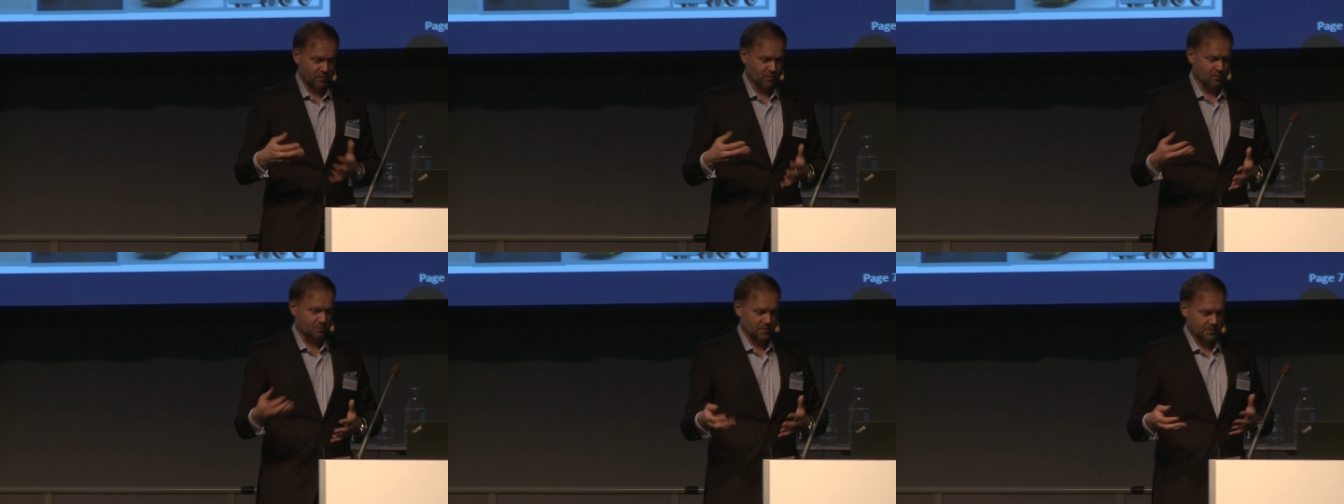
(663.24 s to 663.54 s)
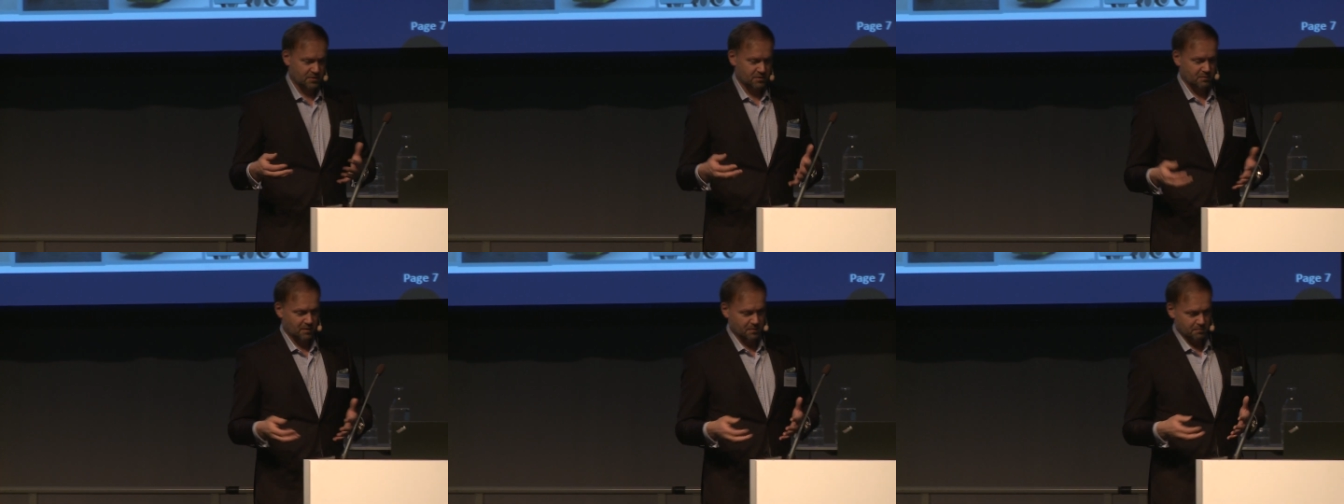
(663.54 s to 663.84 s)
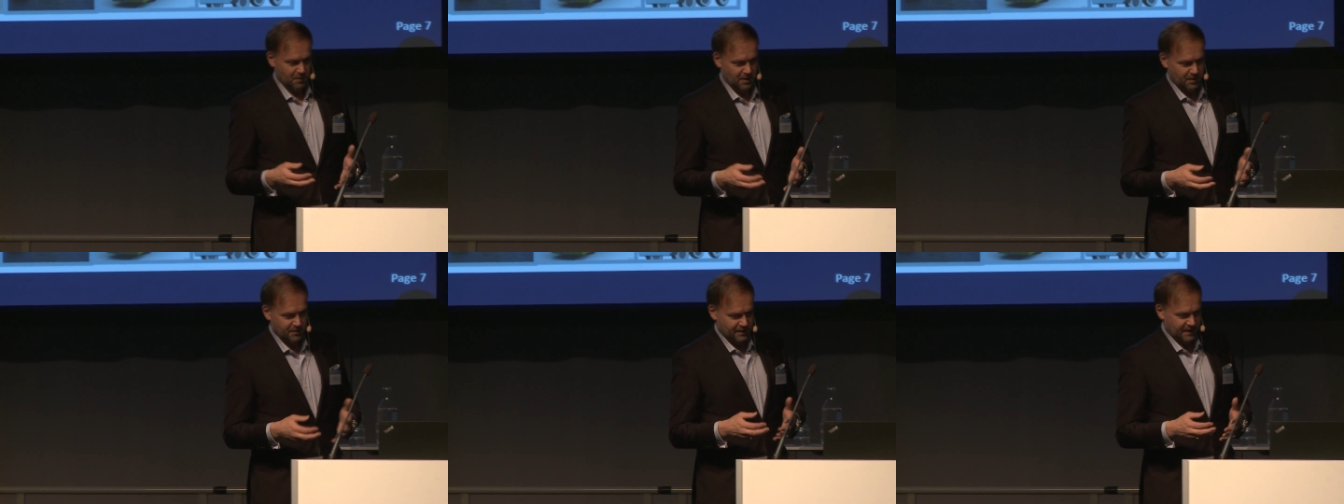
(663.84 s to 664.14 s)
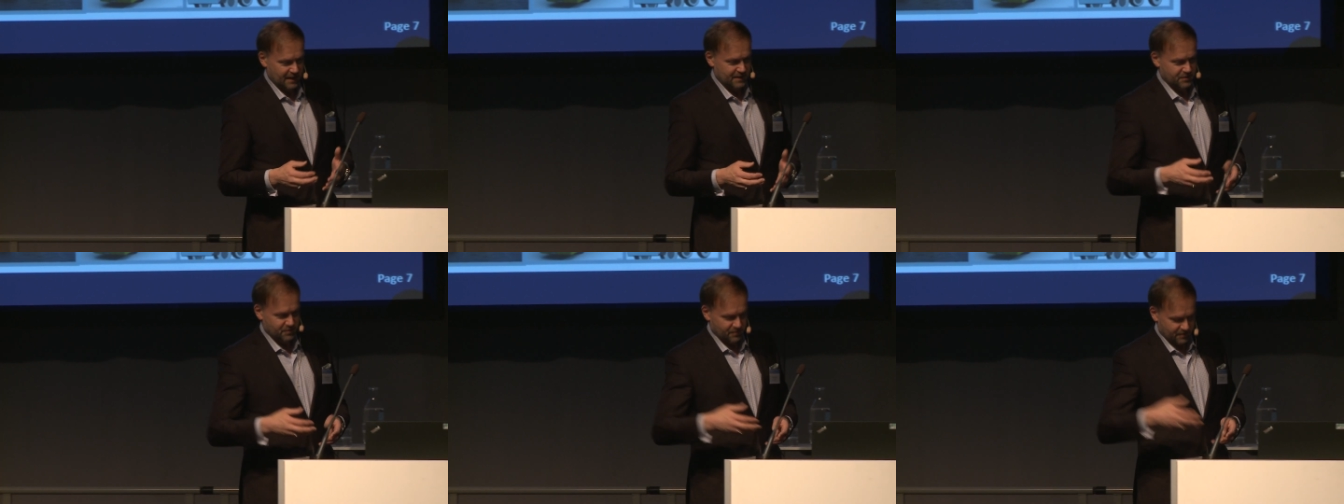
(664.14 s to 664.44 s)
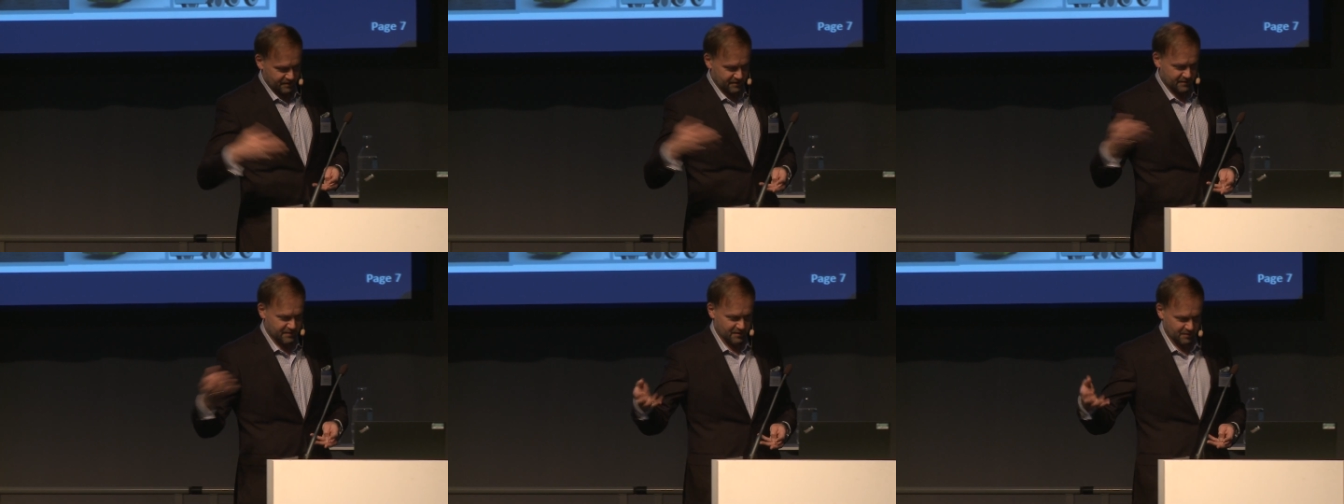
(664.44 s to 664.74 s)
know much about biogas, you
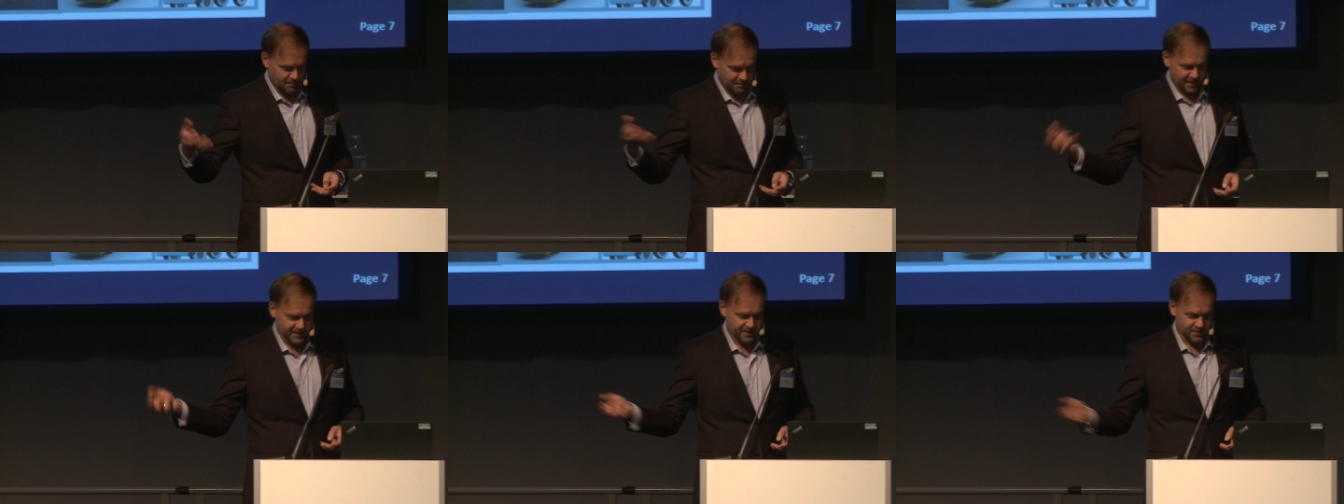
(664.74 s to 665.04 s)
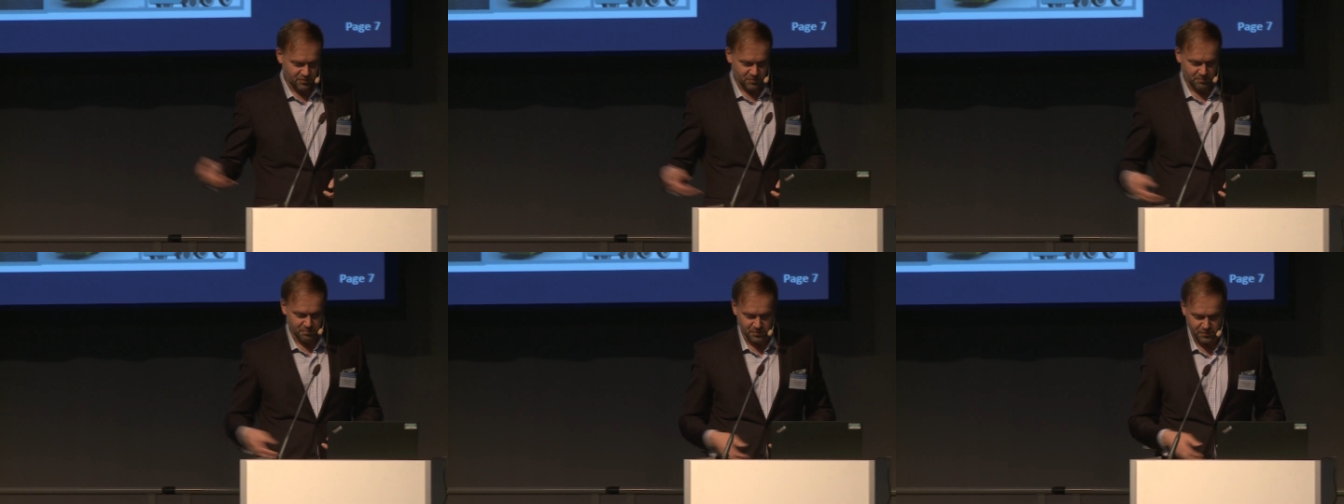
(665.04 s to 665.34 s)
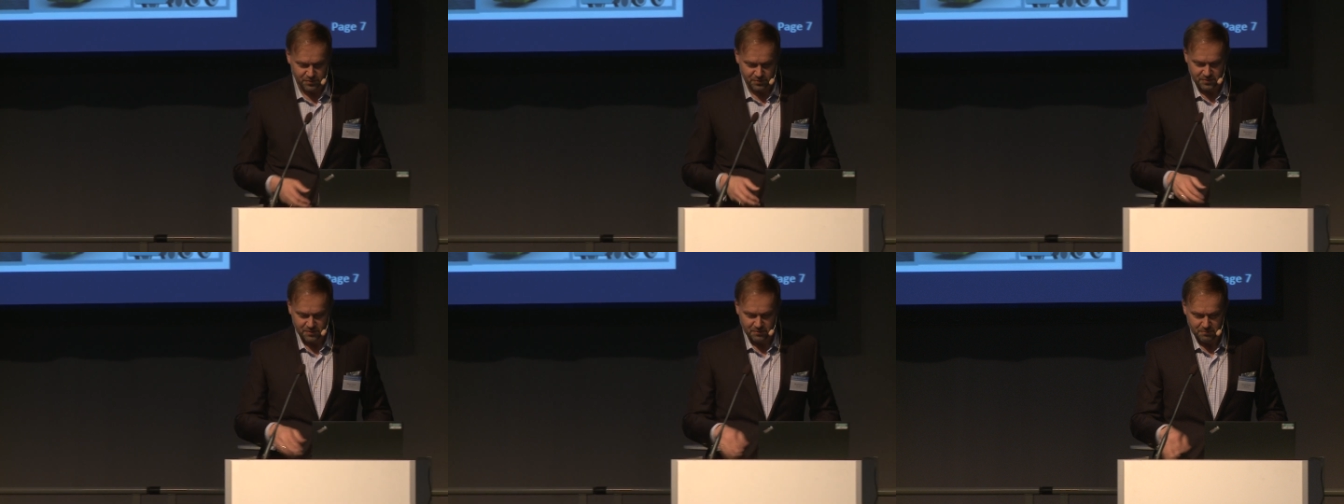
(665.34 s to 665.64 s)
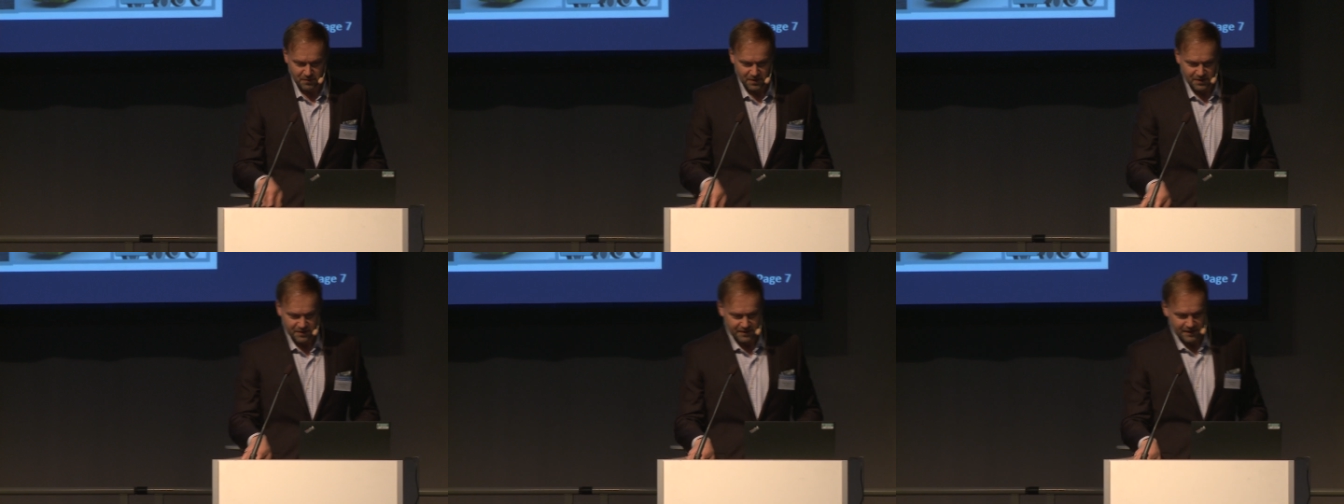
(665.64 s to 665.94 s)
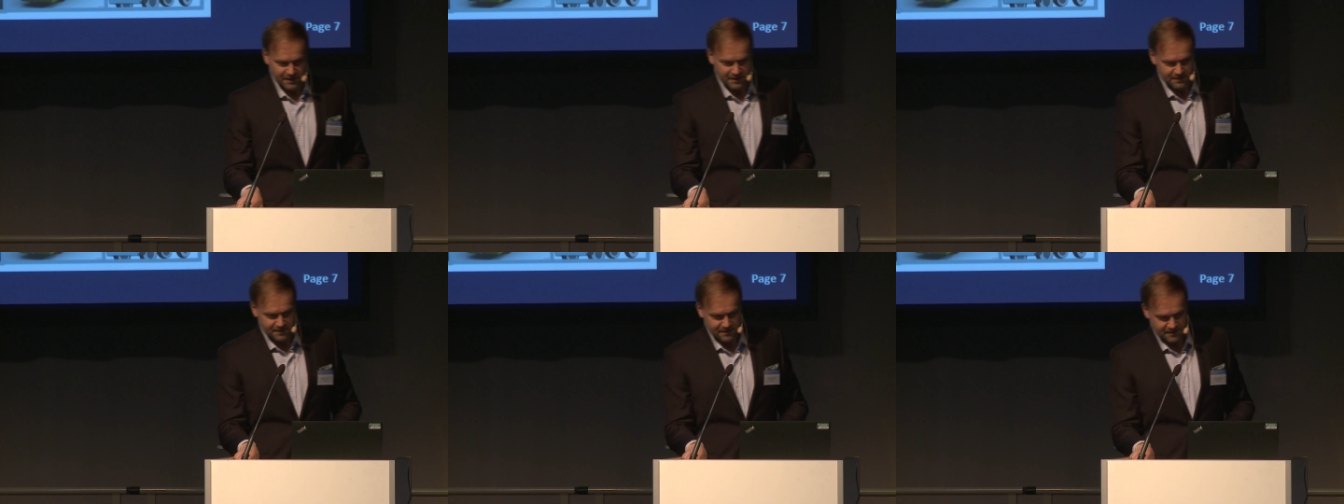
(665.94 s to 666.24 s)
can still manage to produce some
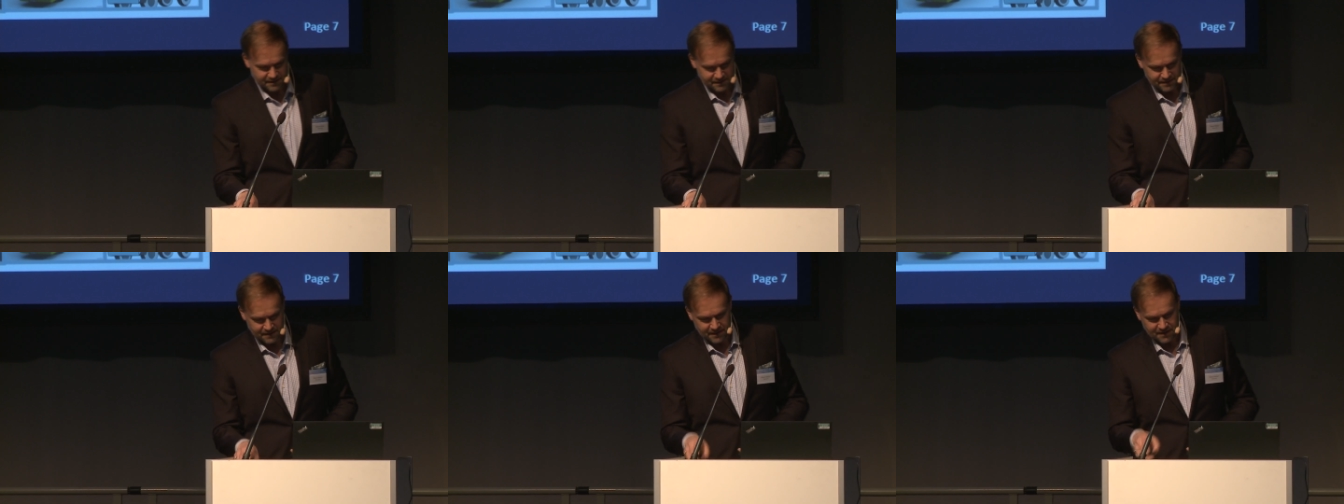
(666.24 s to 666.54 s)
biogas.